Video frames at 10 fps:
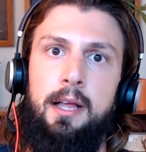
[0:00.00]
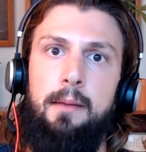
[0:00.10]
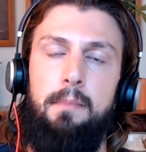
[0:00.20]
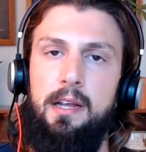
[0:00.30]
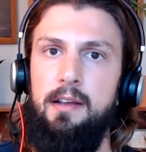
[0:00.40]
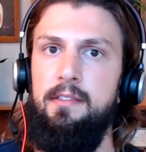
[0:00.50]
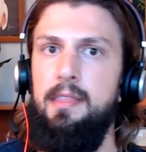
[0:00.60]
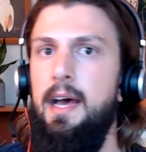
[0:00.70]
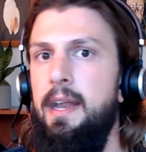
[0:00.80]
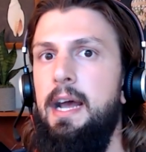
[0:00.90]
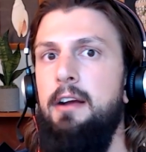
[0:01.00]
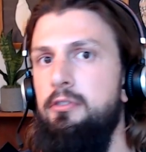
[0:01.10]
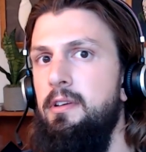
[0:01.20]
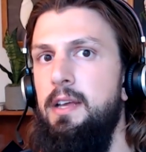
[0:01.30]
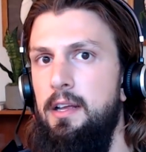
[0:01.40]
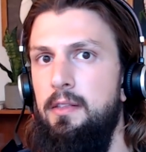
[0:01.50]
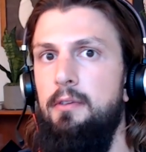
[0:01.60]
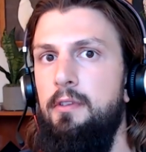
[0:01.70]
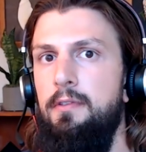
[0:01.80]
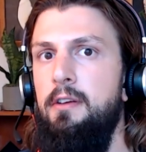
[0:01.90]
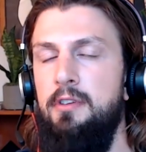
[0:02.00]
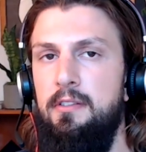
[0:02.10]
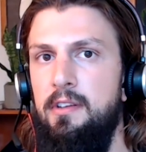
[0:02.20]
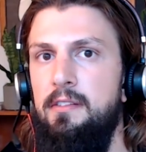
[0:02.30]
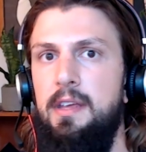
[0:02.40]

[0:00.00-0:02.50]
because that actually, those efficiencies